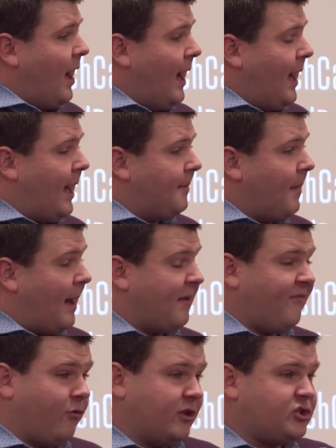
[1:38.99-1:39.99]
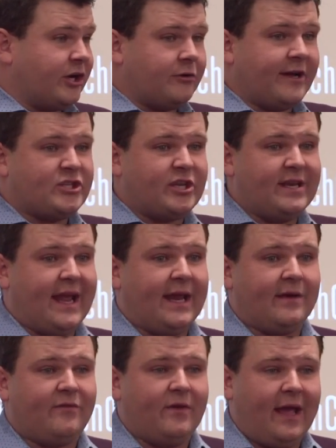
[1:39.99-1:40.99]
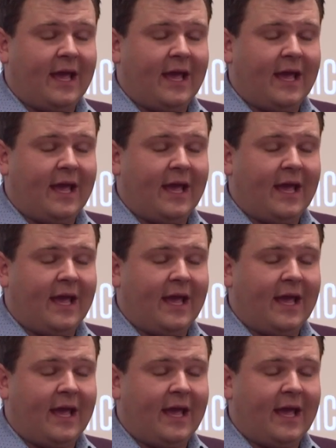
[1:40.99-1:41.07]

Um, I'm a fourth generation native,